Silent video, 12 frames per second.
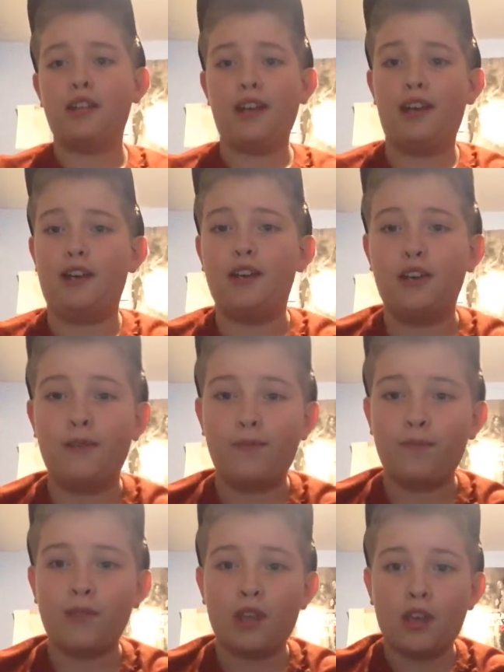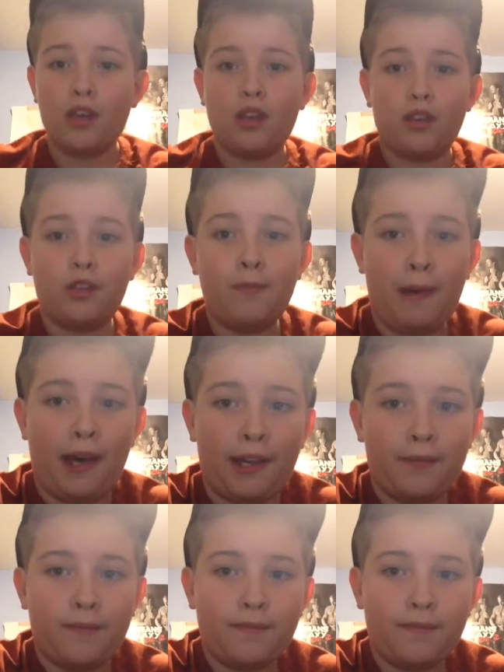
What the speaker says: yeah, goodbye.